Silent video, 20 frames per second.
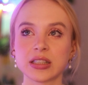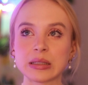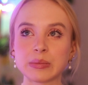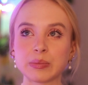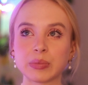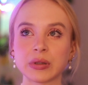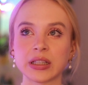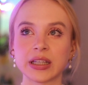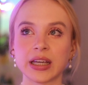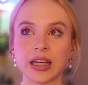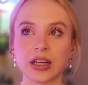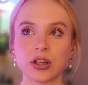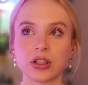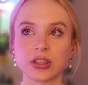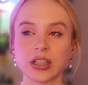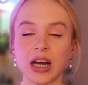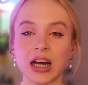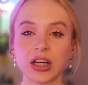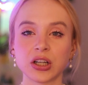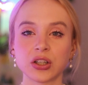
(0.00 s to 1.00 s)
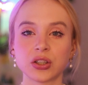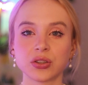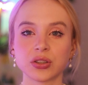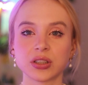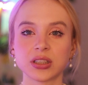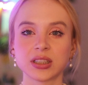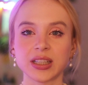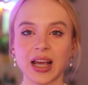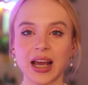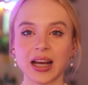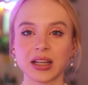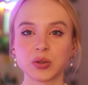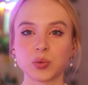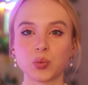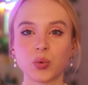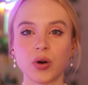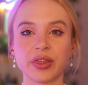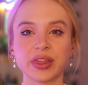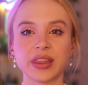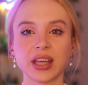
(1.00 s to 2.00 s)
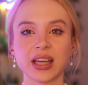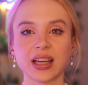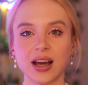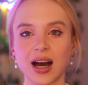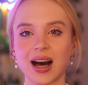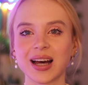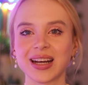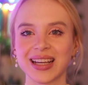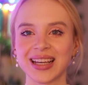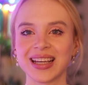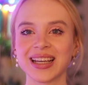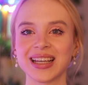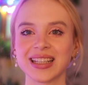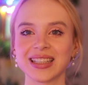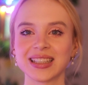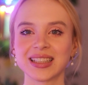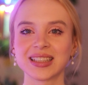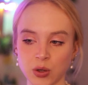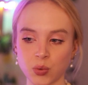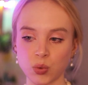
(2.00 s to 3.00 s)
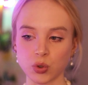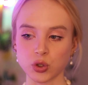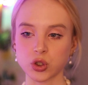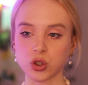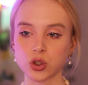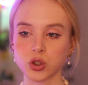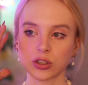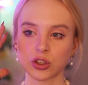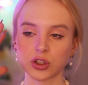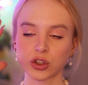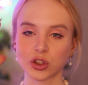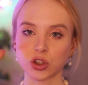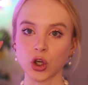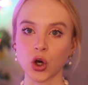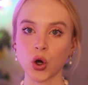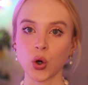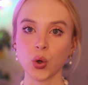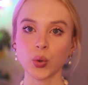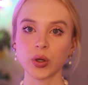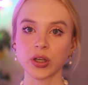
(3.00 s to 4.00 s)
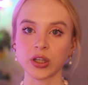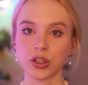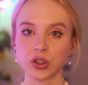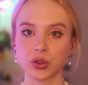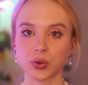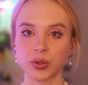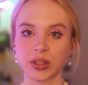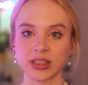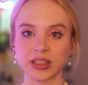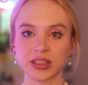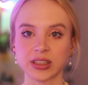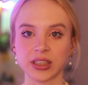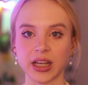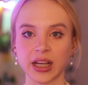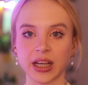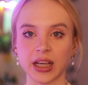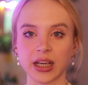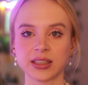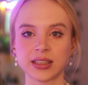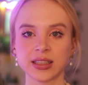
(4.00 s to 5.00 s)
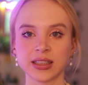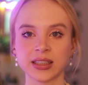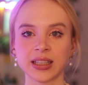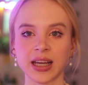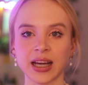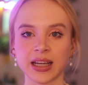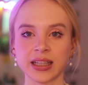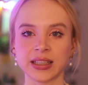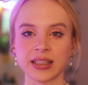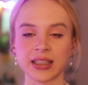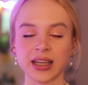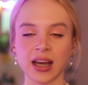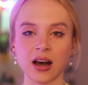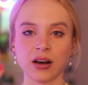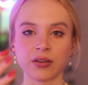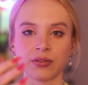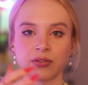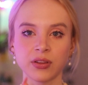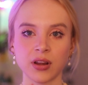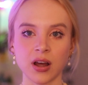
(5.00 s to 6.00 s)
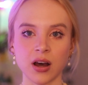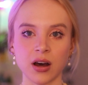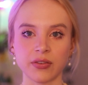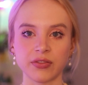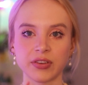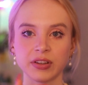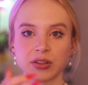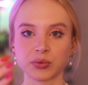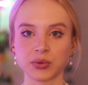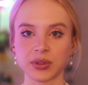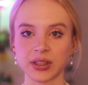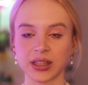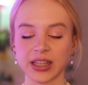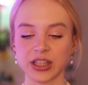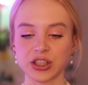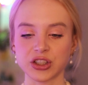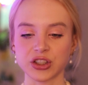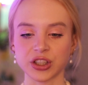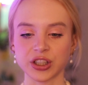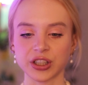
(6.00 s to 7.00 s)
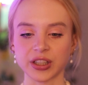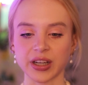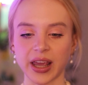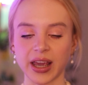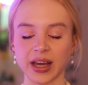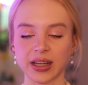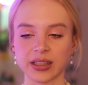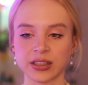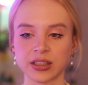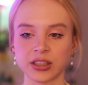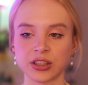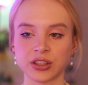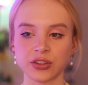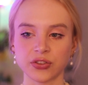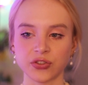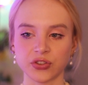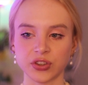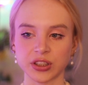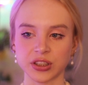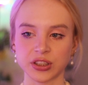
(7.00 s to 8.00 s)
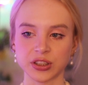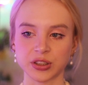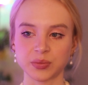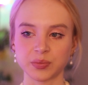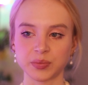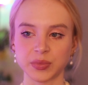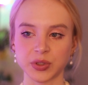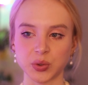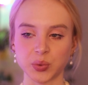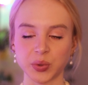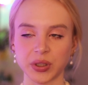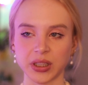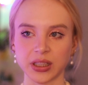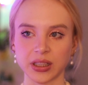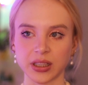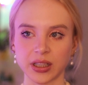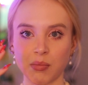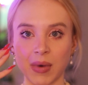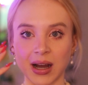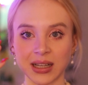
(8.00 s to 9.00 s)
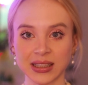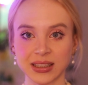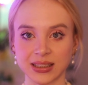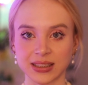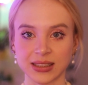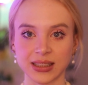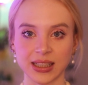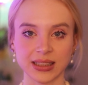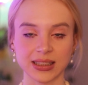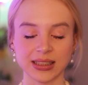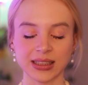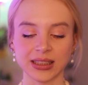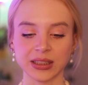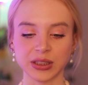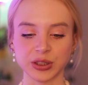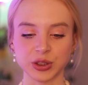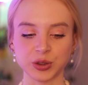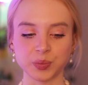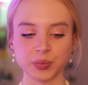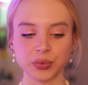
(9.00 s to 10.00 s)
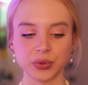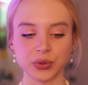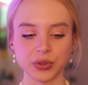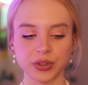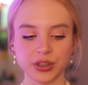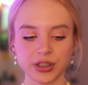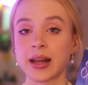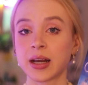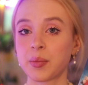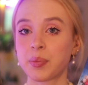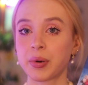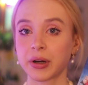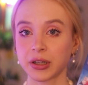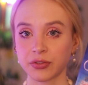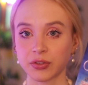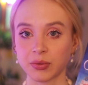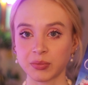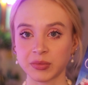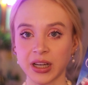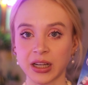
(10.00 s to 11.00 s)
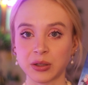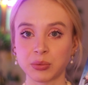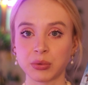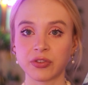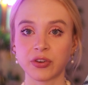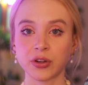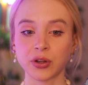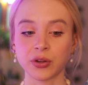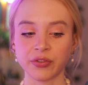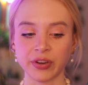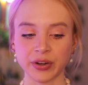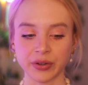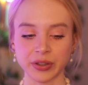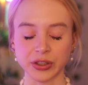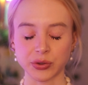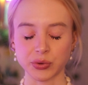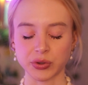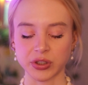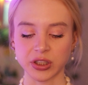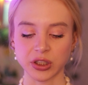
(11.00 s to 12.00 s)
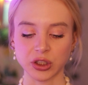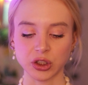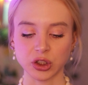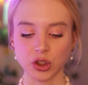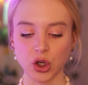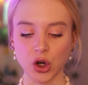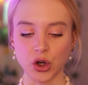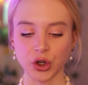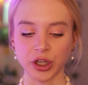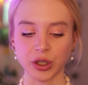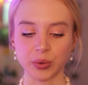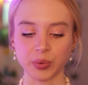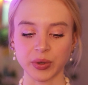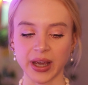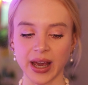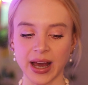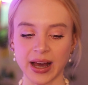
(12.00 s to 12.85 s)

simply cannot understand what the god is. It was so interesting to see the idea of love and religion and the difference between mindsets in this book. And apart from that, we follow a very interesting story. We